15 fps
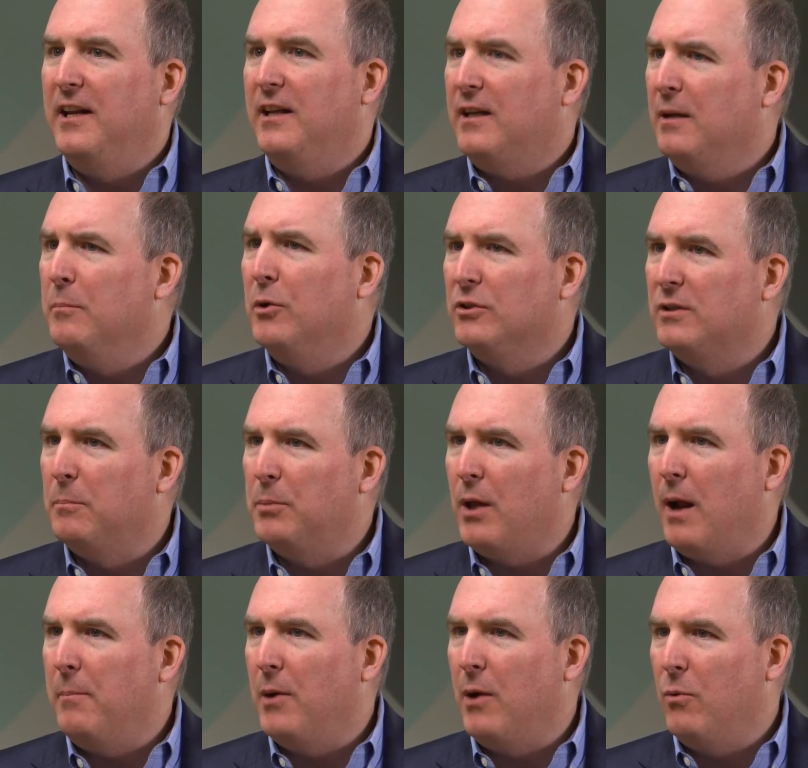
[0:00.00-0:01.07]
you can
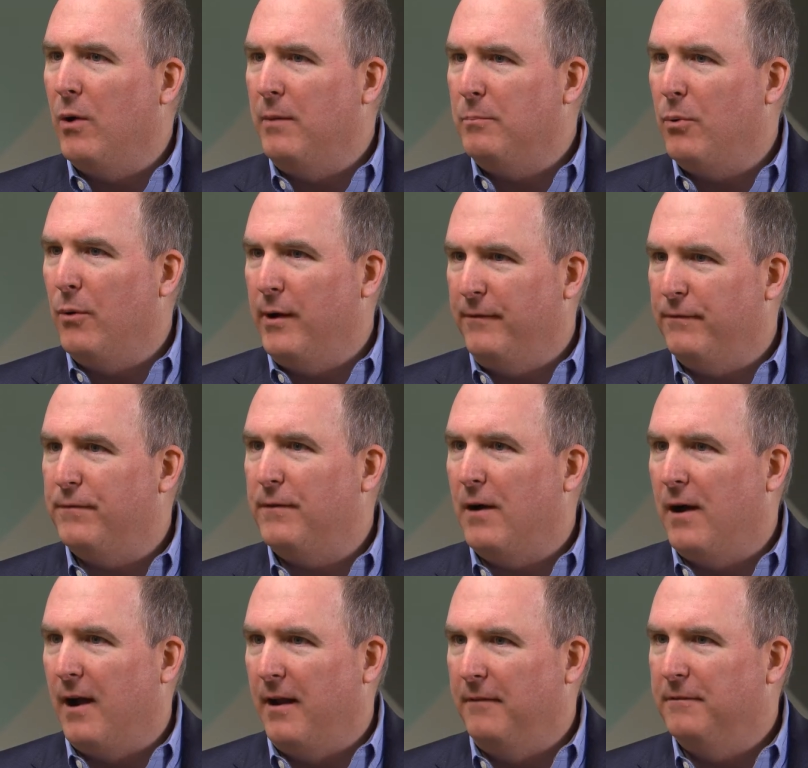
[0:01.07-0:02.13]
multiply by
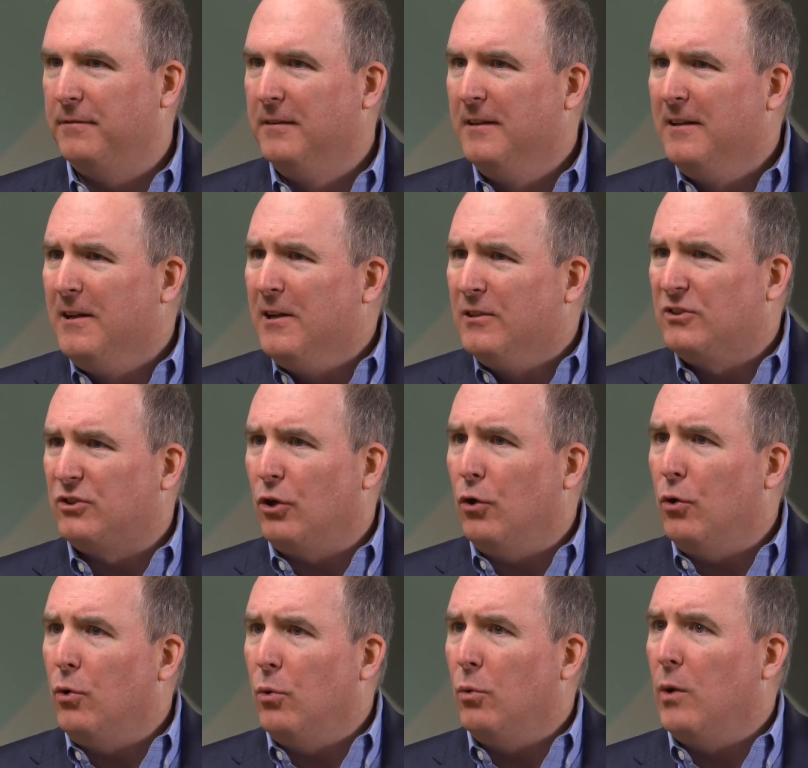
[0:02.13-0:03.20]
1.5.
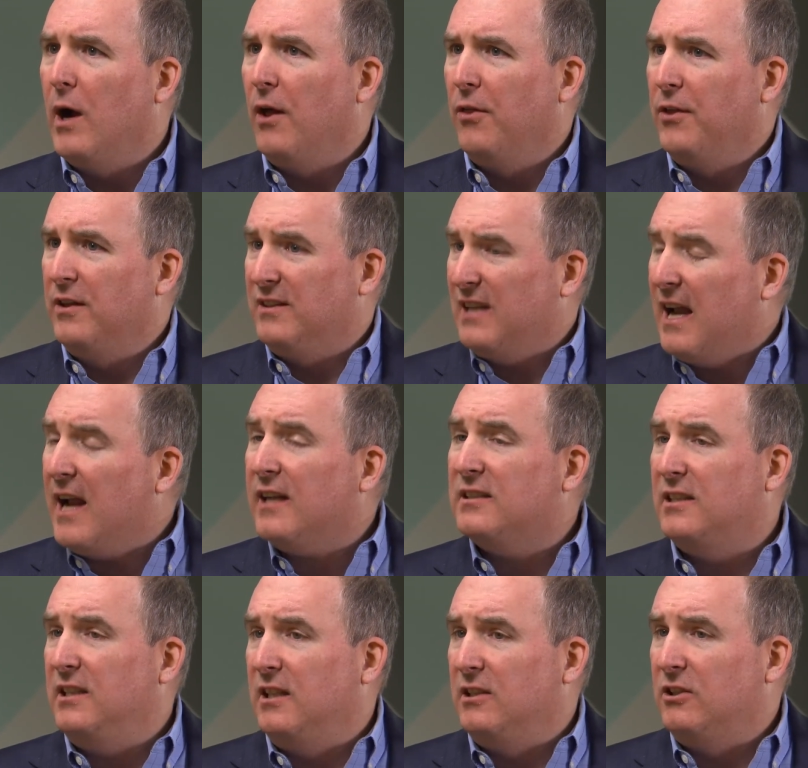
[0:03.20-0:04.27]
So while the
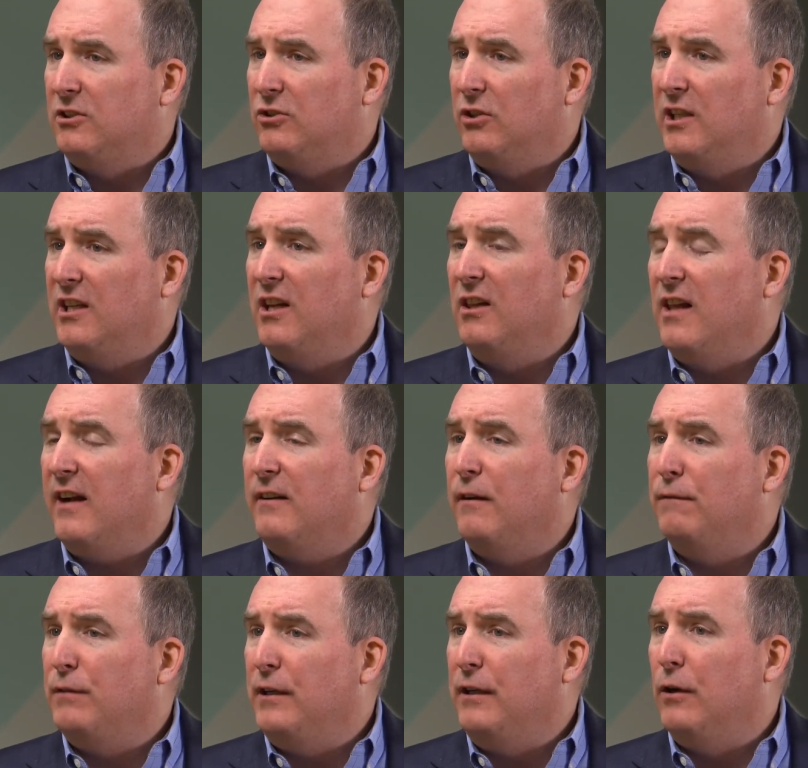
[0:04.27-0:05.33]
taxi industry
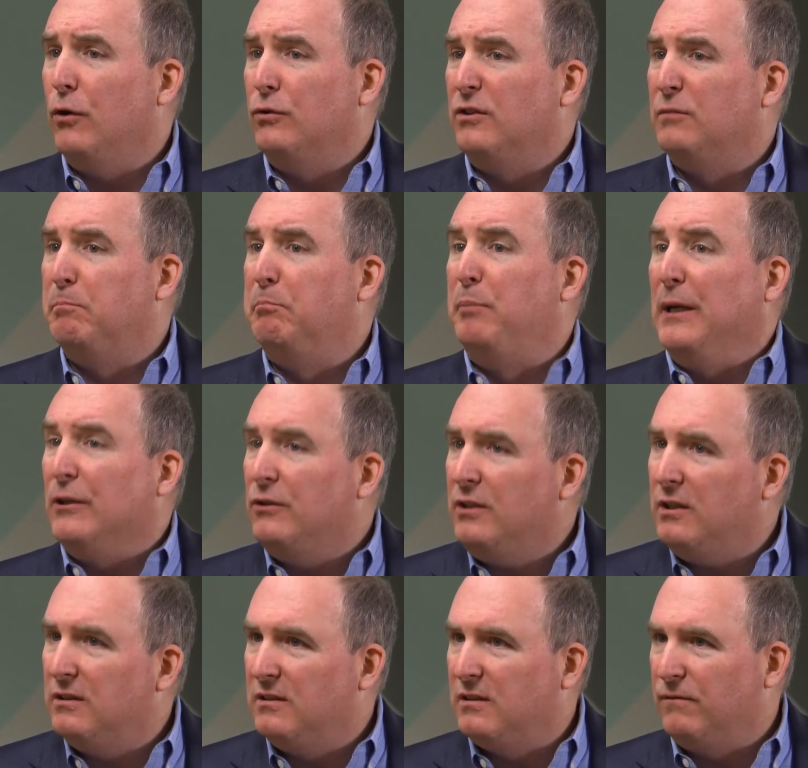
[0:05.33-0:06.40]
collectively owns
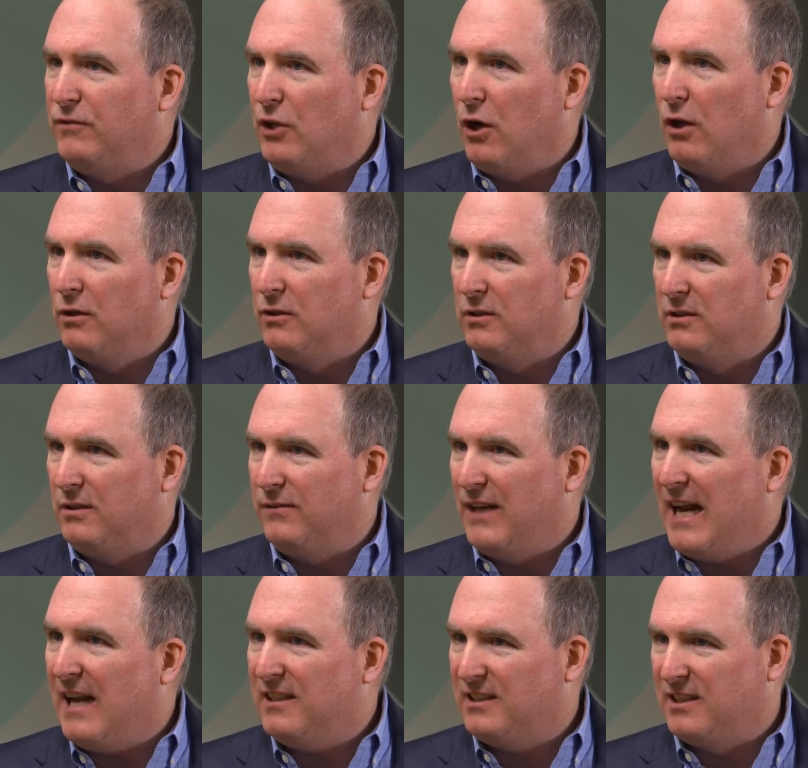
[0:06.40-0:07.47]
billions of dollars of
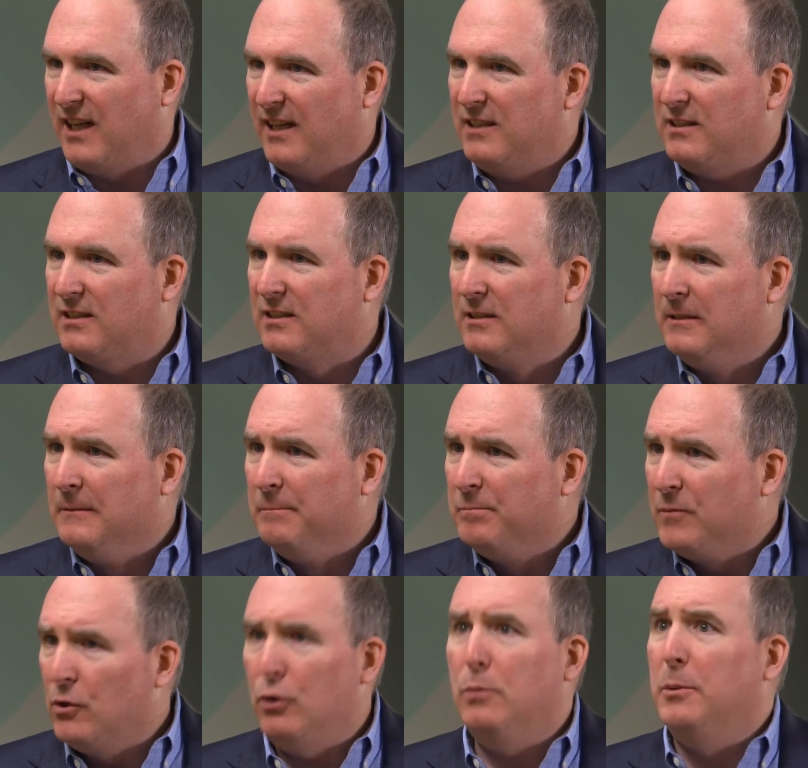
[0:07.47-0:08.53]
assets,
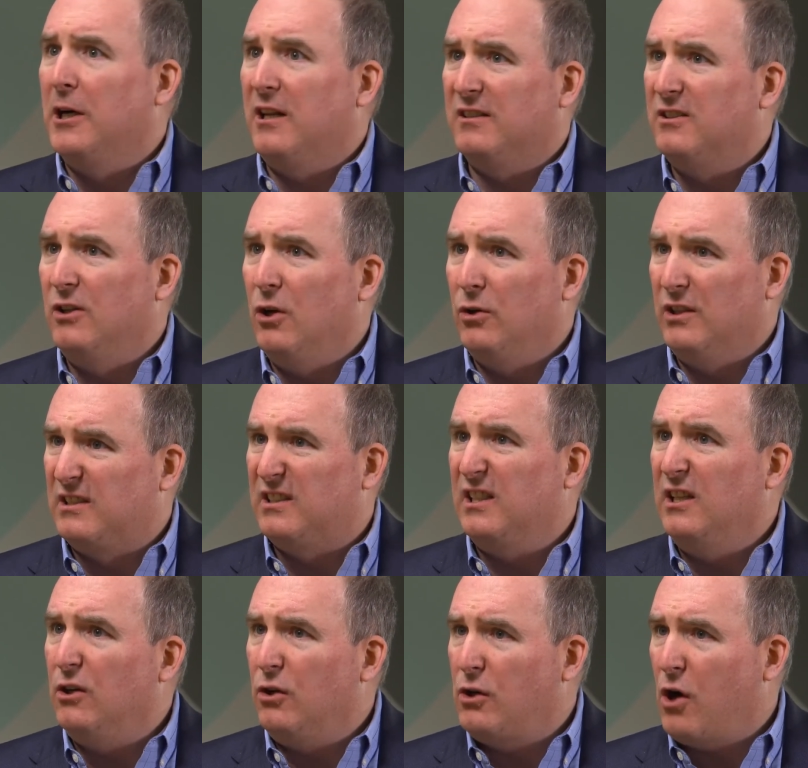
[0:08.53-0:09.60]
Uber doesn't own a
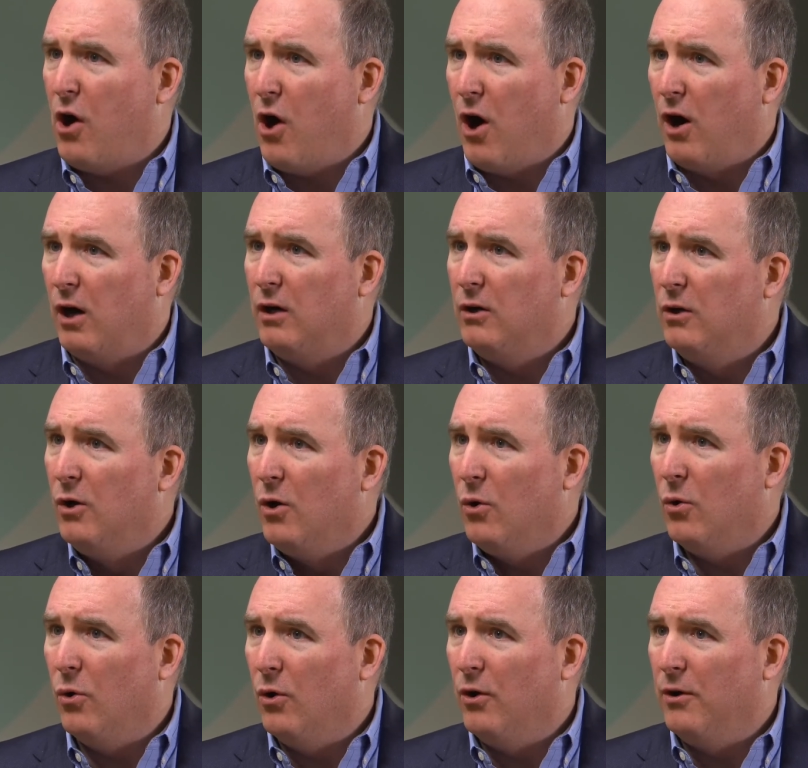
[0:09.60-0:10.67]
single car
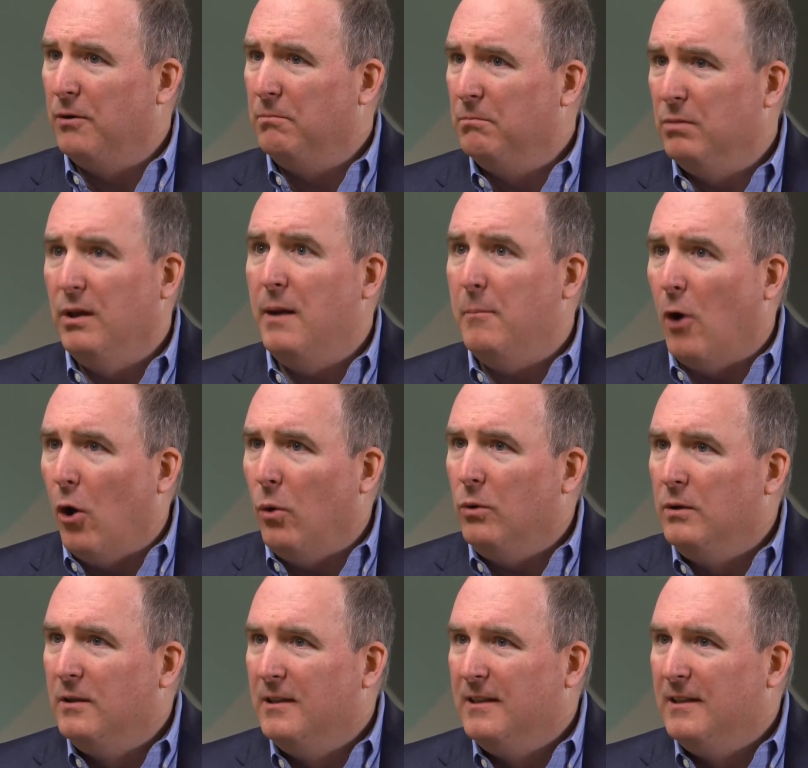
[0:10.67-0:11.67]
or limo.